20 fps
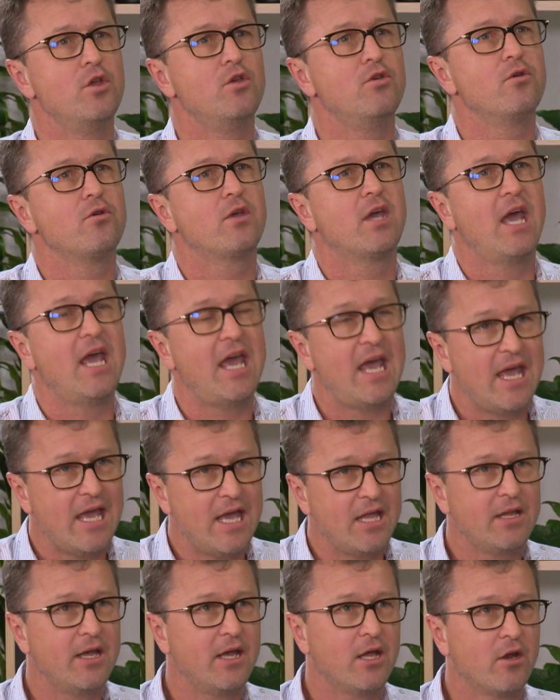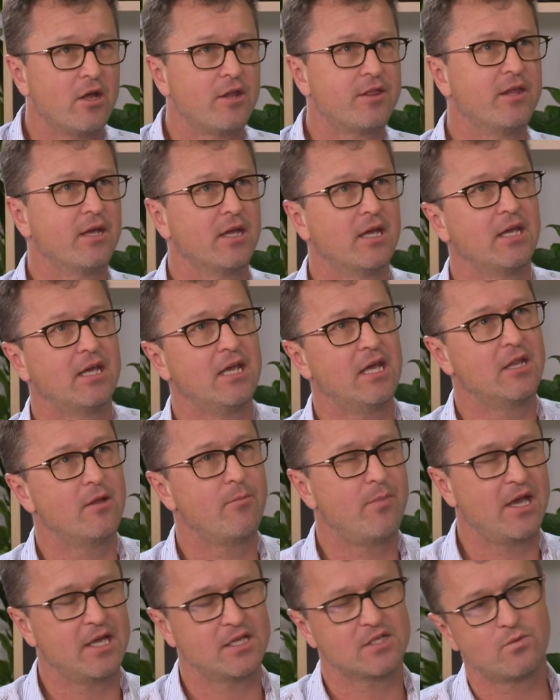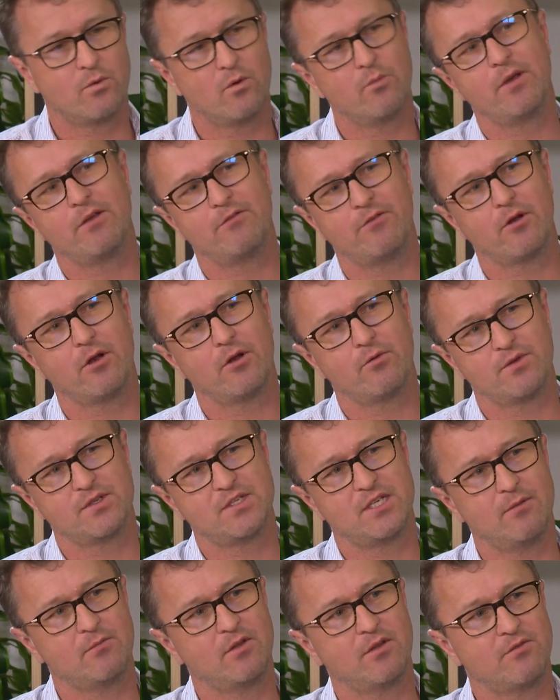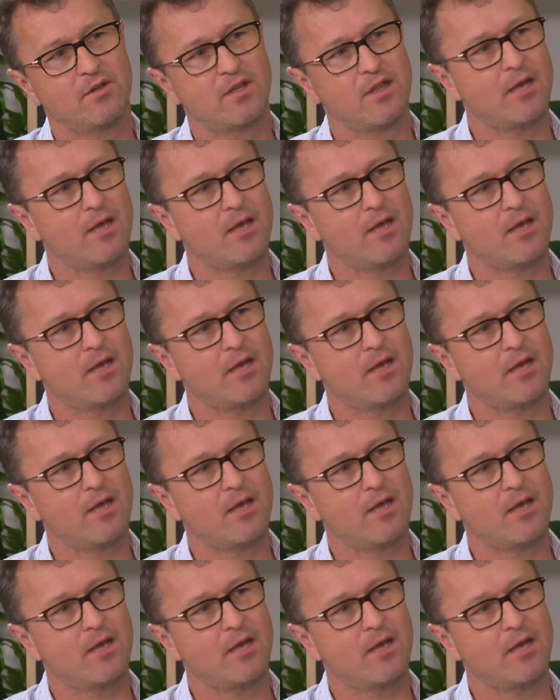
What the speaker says: You can, and I think again the banks will be very receptive to